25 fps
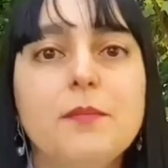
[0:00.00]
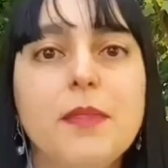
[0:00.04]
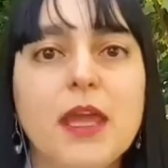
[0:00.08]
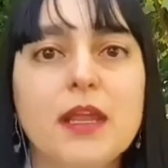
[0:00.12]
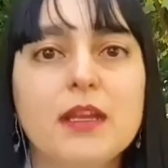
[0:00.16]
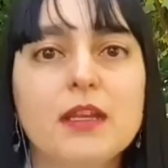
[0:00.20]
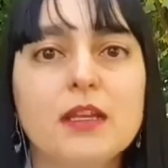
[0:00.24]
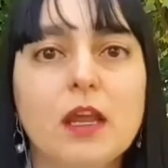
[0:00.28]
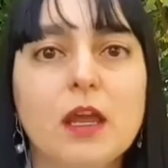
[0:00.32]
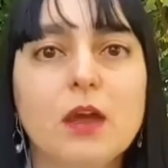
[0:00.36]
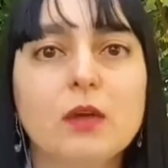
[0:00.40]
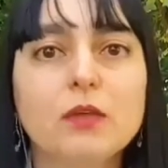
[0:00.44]
The
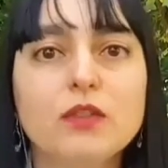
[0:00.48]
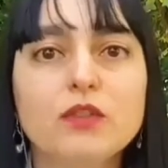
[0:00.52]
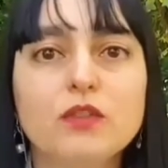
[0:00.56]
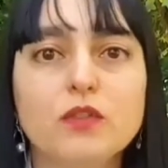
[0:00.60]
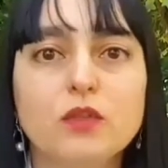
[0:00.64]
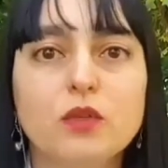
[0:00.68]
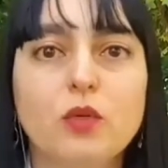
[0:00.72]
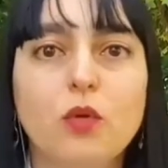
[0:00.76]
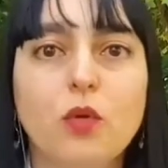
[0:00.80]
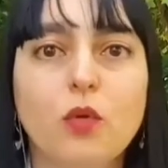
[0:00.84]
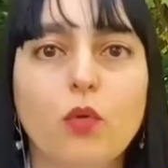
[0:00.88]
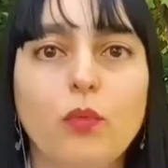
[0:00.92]
medical
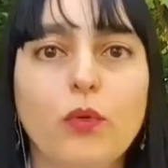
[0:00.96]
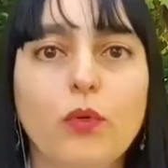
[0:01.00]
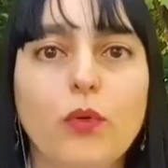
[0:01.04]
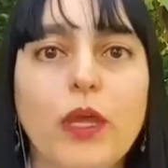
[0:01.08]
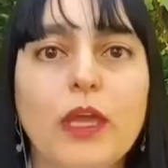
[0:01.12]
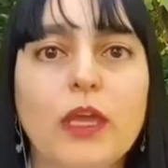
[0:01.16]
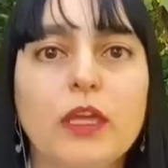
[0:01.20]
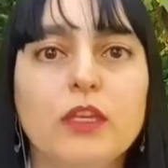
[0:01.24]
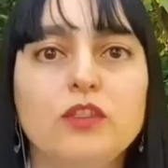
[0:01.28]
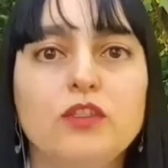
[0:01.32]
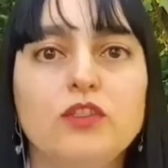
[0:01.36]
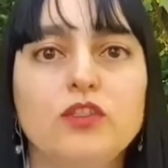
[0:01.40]

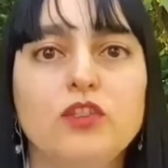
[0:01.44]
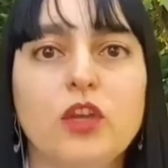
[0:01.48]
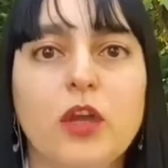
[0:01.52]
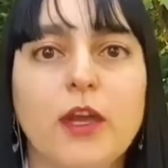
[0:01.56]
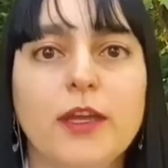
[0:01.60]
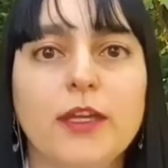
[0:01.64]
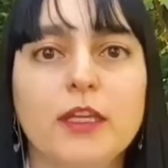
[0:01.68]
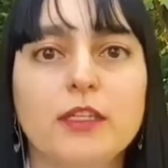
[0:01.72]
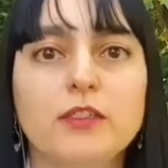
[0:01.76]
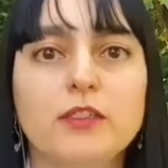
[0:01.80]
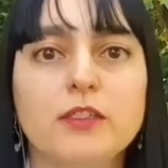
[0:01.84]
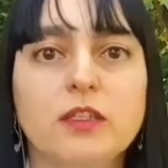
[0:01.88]
school
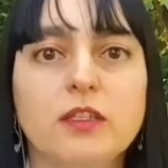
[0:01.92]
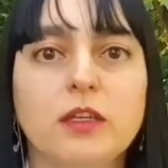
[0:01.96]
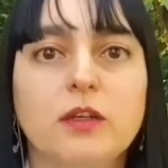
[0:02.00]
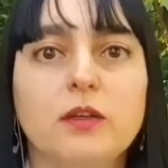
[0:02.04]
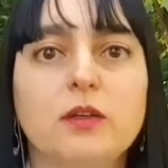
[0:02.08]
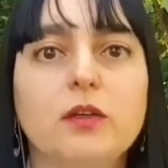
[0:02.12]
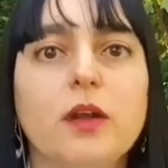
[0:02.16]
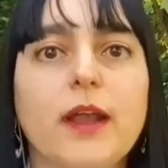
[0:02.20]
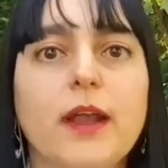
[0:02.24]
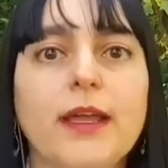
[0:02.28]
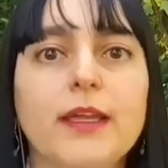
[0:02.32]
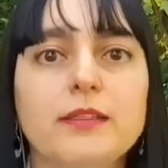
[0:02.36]

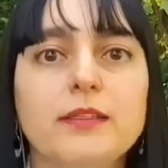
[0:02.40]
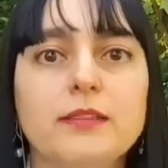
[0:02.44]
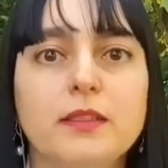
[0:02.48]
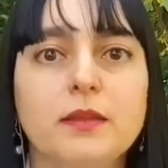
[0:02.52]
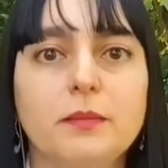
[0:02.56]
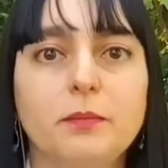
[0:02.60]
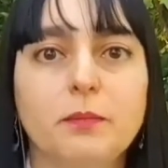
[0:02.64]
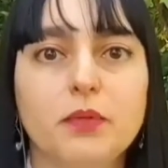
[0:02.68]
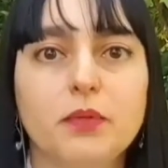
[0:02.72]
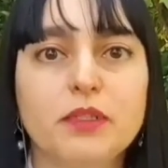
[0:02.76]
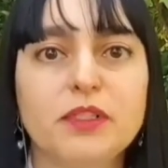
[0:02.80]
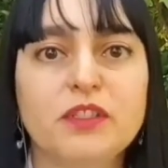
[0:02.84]
enjoyed
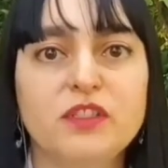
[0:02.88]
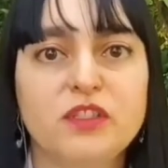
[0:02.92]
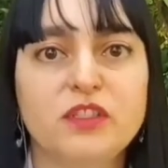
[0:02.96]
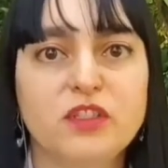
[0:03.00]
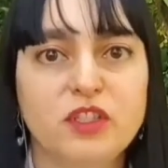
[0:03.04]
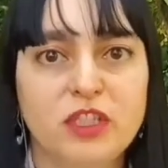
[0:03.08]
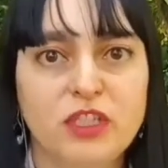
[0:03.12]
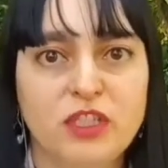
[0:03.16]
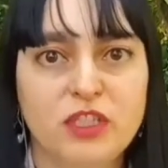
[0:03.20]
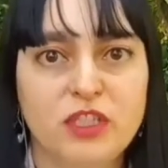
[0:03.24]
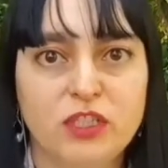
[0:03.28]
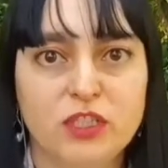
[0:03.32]
great
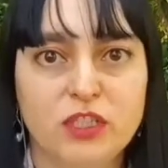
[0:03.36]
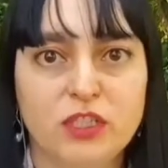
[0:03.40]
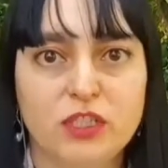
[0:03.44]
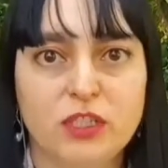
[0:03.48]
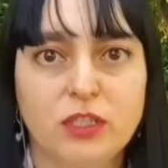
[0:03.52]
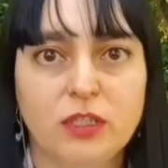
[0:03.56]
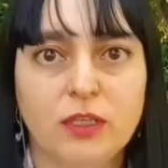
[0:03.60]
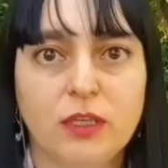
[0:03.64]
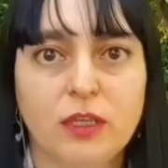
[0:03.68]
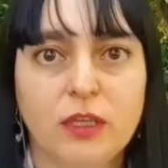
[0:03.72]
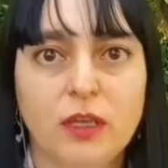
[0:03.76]
prestige,